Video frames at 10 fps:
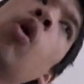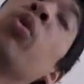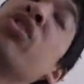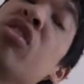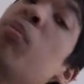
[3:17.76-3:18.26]

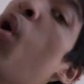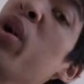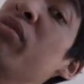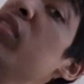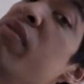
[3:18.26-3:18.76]
what's the point
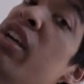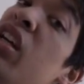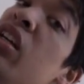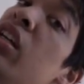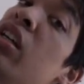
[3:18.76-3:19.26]
of
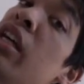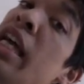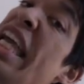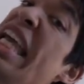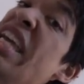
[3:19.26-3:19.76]
living
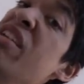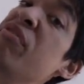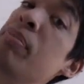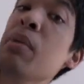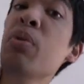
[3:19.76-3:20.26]

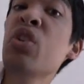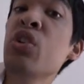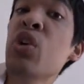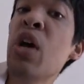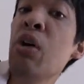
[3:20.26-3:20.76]
if people don't
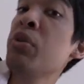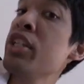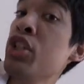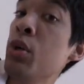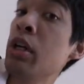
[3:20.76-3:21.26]
know how
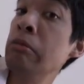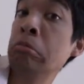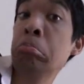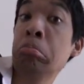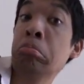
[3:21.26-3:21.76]
great you are?
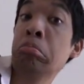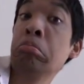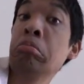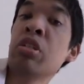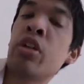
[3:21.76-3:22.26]

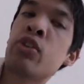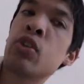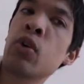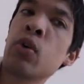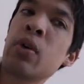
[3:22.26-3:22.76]

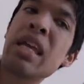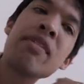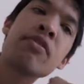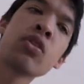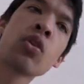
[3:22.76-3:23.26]
So
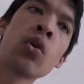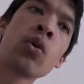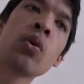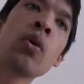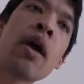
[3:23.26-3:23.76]
even
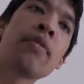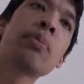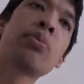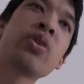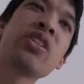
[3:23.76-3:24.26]
though the
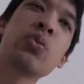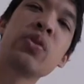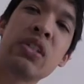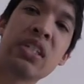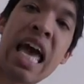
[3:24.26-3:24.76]
prince was
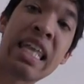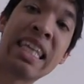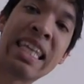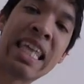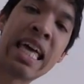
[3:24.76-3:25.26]

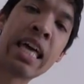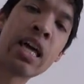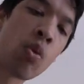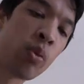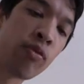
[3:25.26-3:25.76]
standing
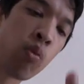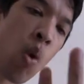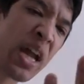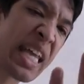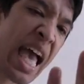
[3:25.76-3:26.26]
there with
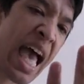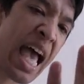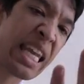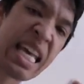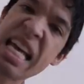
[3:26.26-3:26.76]
one
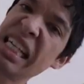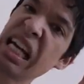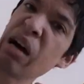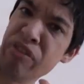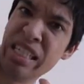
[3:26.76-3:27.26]
hand
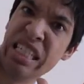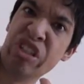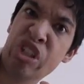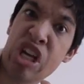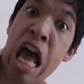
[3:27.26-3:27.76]
covered in
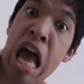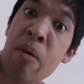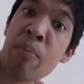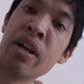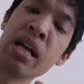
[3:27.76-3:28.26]

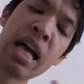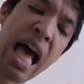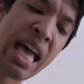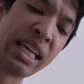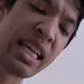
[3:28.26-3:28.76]
jam
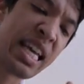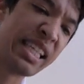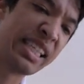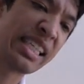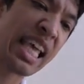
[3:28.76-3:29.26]
and
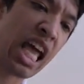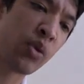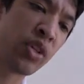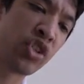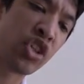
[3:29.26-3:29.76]
his
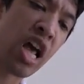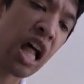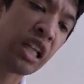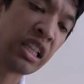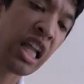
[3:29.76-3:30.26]
sandwich
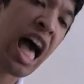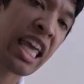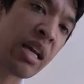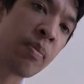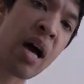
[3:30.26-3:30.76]

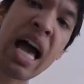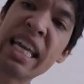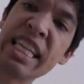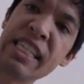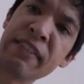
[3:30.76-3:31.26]
lying by
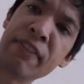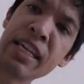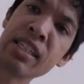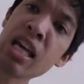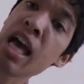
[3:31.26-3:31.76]
his
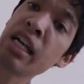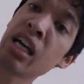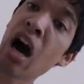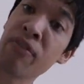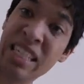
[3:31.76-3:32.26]
feet
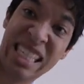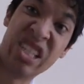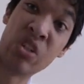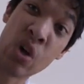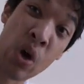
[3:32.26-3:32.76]
covered
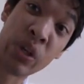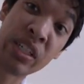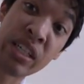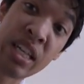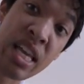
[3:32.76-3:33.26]
in
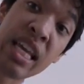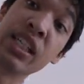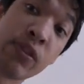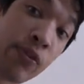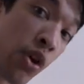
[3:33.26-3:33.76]
dirt,
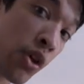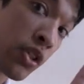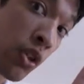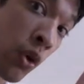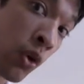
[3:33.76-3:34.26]
his
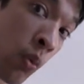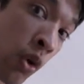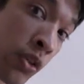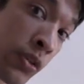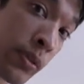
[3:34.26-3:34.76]
first thought
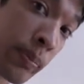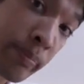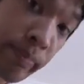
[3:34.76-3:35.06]
was,